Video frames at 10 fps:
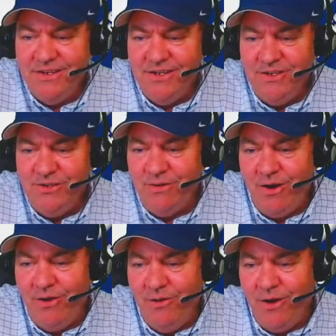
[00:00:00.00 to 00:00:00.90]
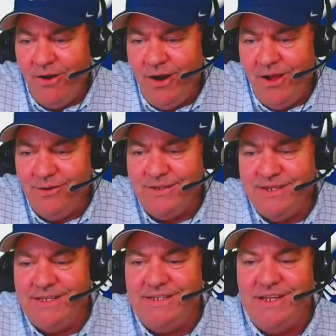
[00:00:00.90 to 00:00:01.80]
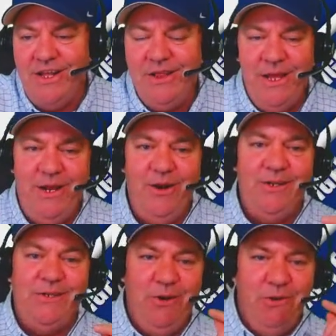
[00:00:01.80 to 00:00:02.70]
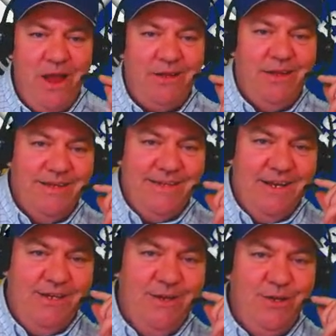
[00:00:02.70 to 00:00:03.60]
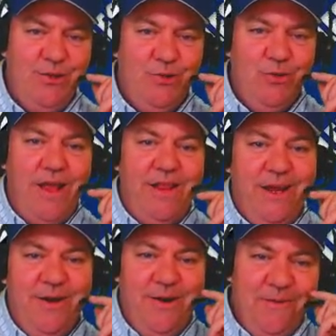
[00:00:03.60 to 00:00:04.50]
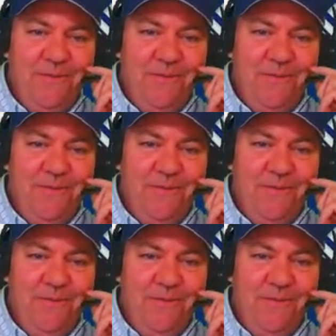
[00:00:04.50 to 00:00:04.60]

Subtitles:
Gerardo Ariano says it's in the cleaners. Correct. I sent it to the dry cleaner.